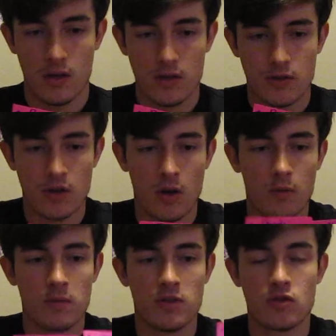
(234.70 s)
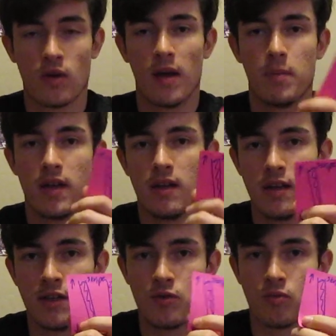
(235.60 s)
so striping
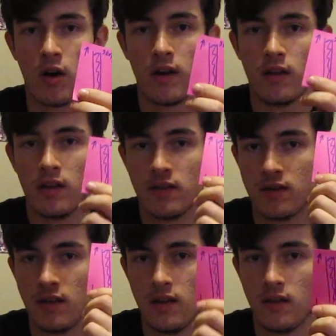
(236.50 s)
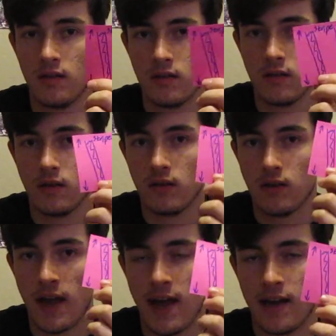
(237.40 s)
is the
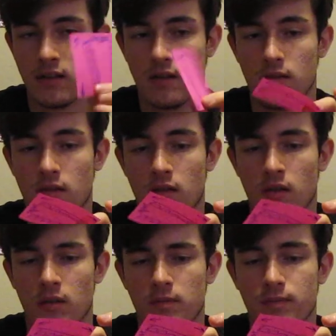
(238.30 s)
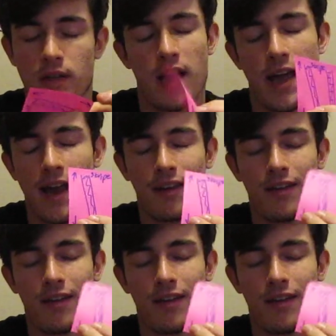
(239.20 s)
act, or not act